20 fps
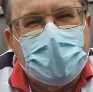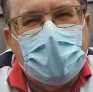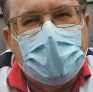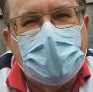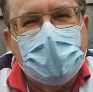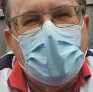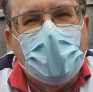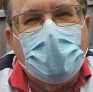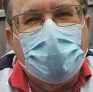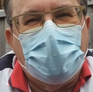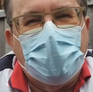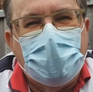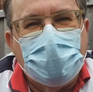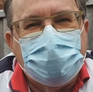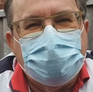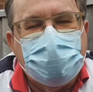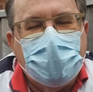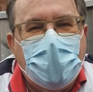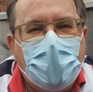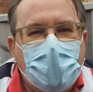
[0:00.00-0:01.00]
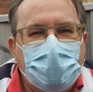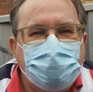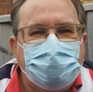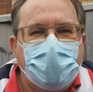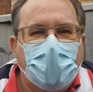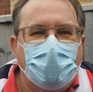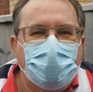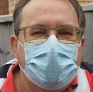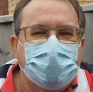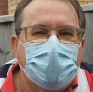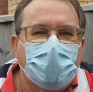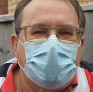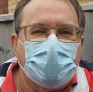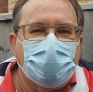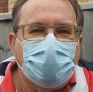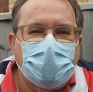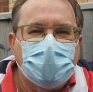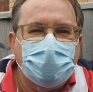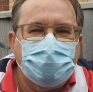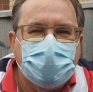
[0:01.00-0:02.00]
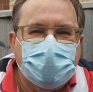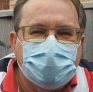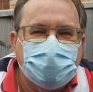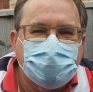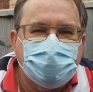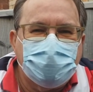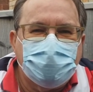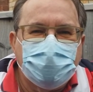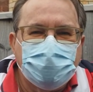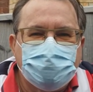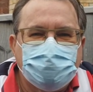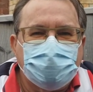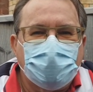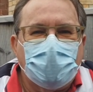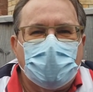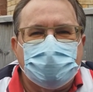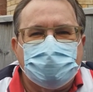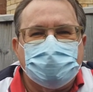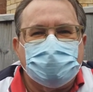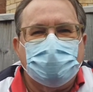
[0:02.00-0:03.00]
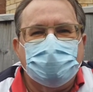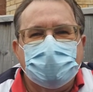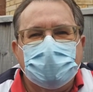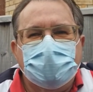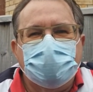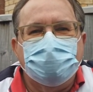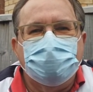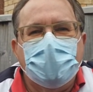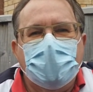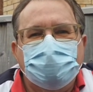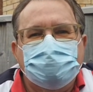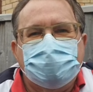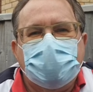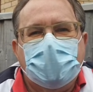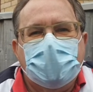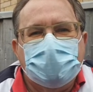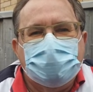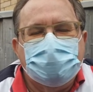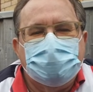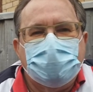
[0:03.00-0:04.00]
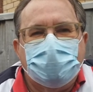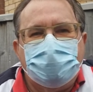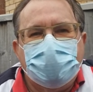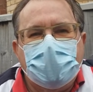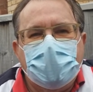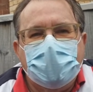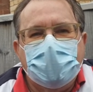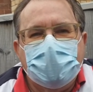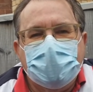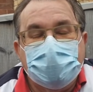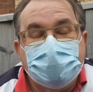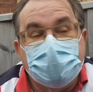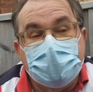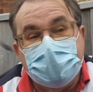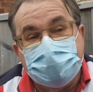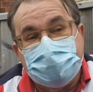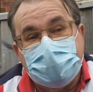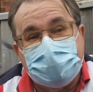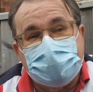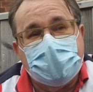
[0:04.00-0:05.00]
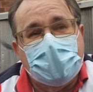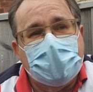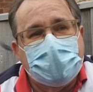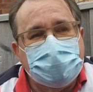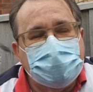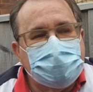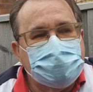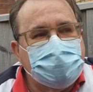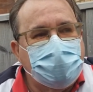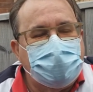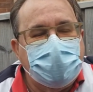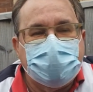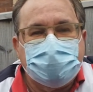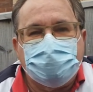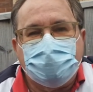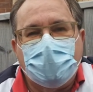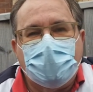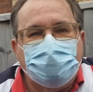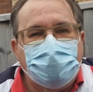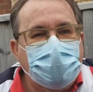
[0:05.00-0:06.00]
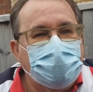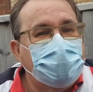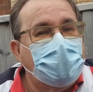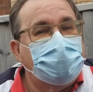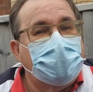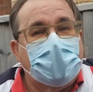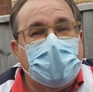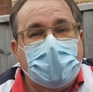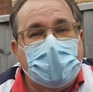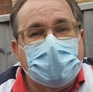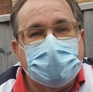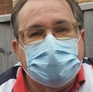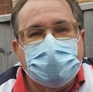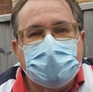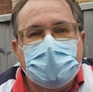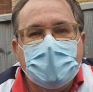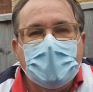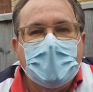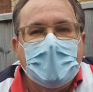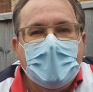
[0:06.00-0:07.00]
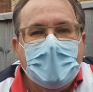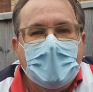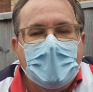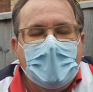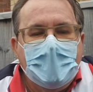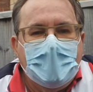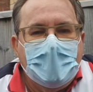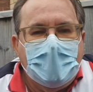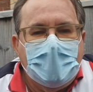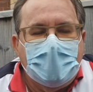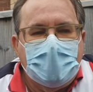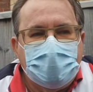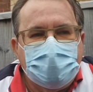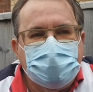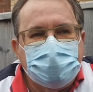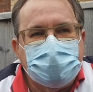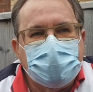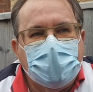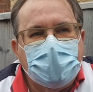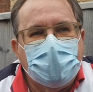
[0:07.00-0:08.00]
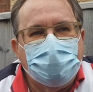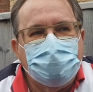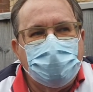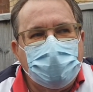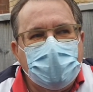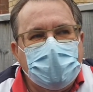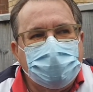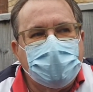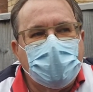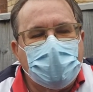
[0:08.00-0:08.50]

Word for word: that I know of, um, but we've got quite a big squad, so yeah, we yeah. can rotate the players. And as I said, it's the best squad we've ever had. And um, we've